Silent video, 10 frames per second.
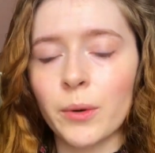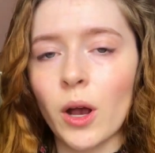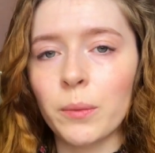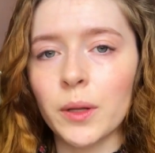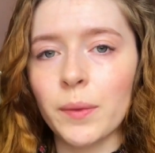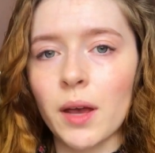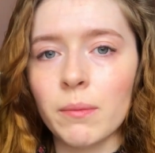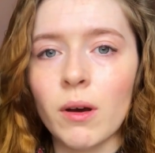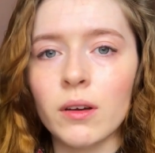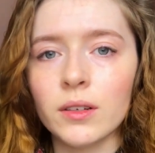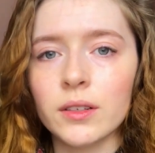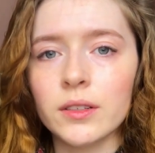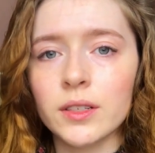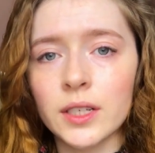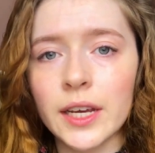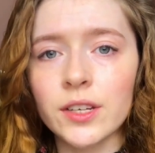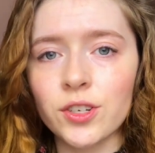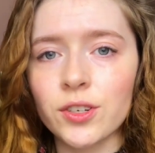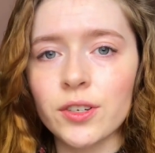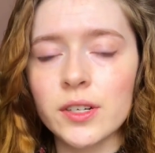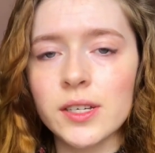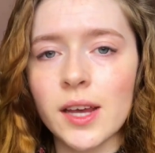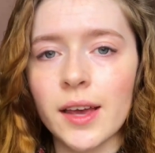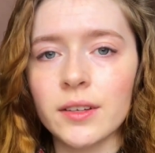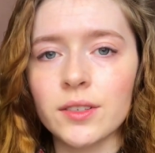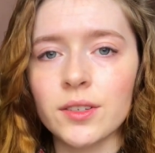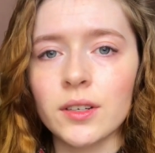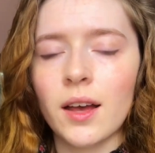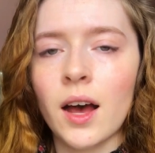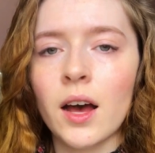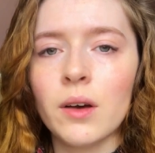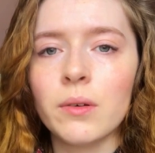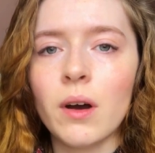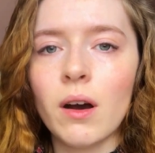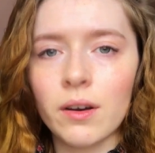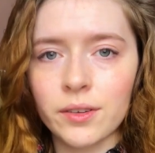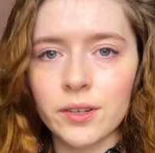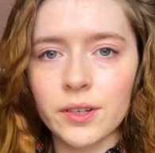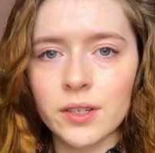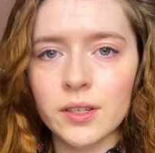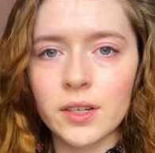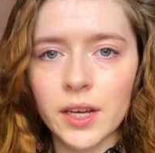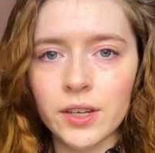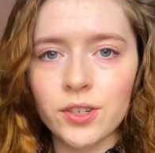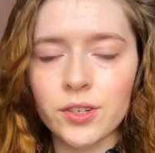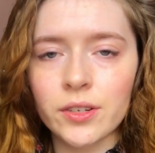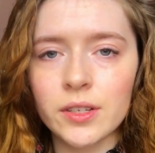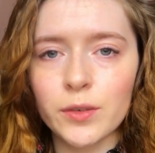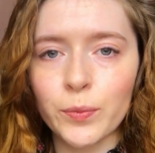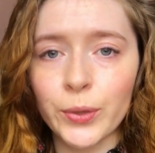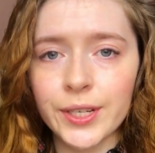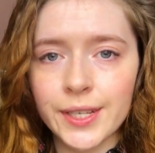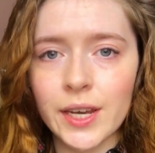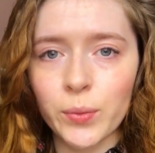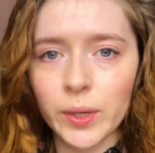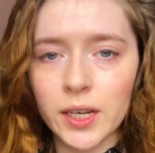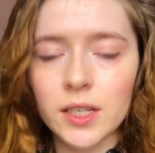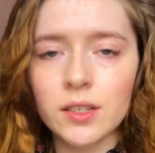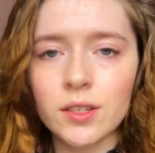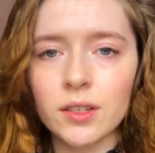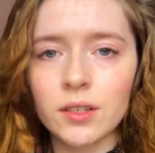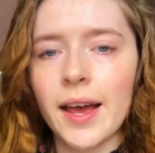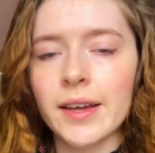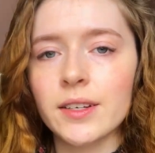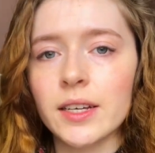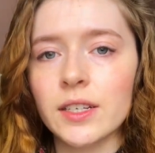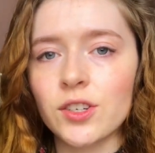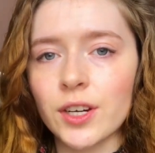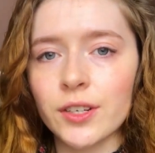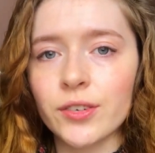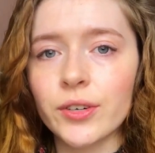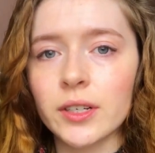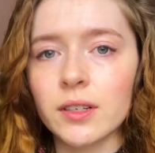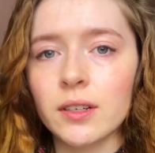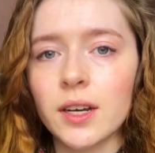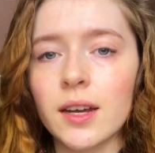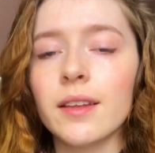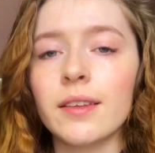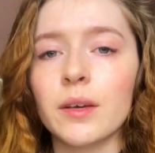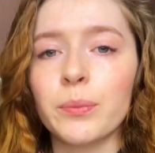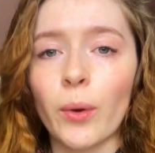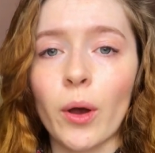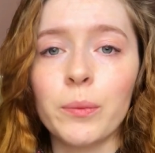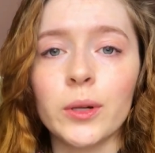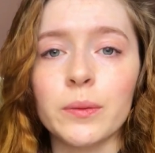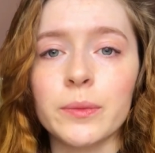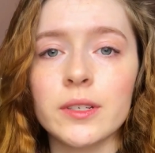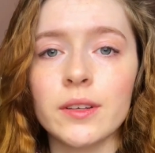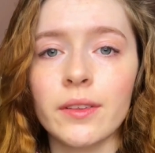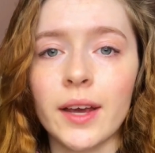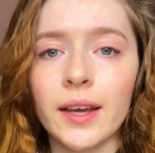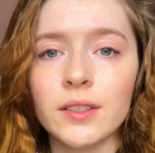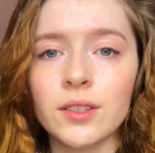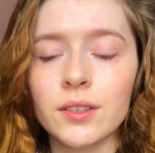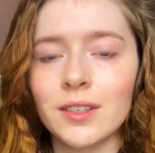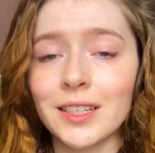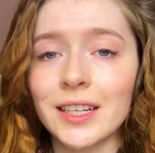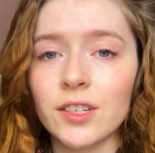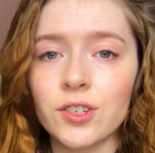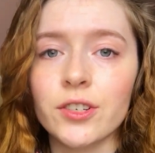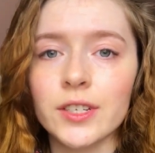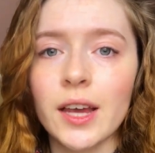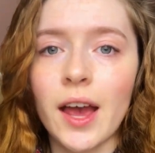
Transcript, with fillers: problem among teenagers and how others teenagers perceive it, and in general the problems that teenagers